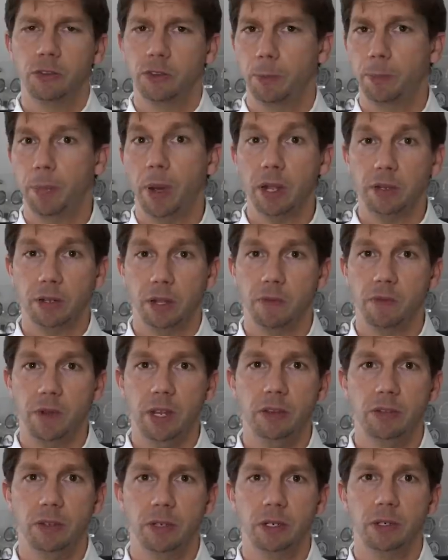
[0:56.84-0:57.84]
So part of the
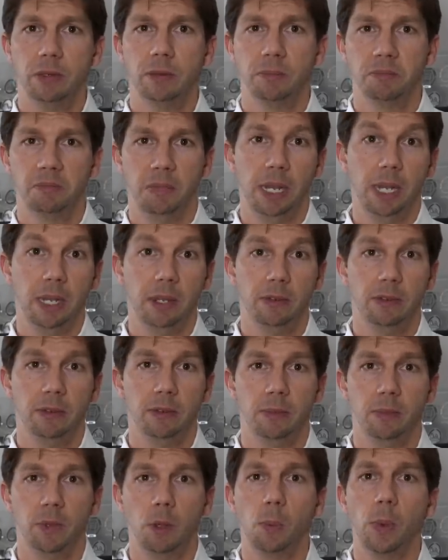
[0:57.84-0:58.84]
reason
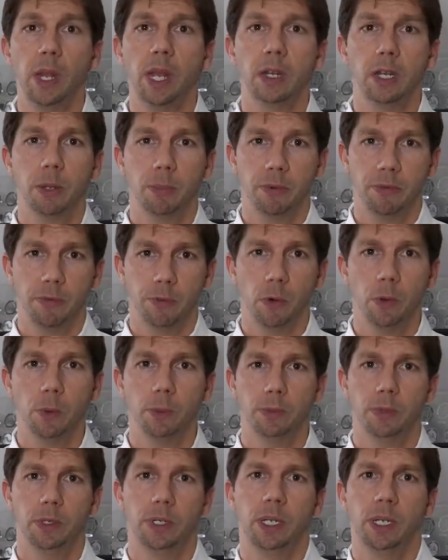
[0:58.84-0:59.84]
is that we
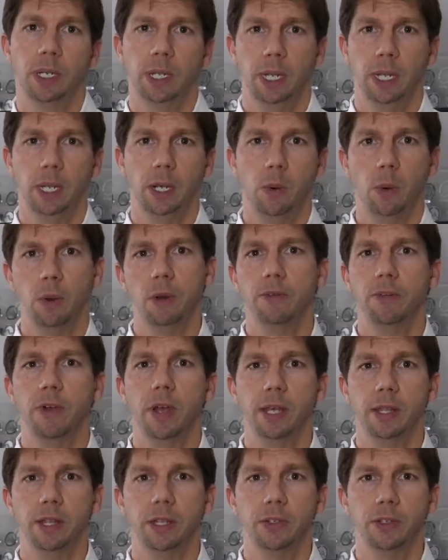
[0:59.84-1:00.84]
underperformed in
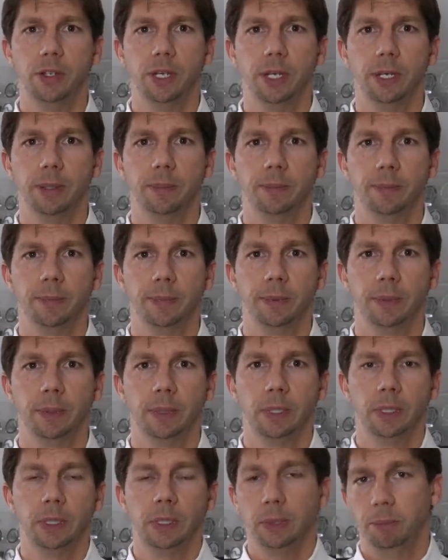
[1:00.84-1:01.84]
qualifying this year.
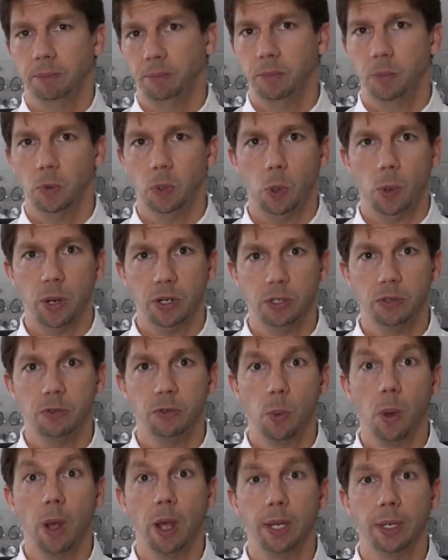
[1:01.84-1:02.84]
The question
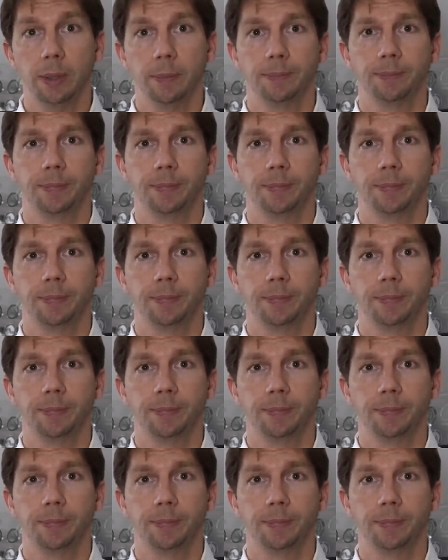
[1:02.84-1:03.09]
is why.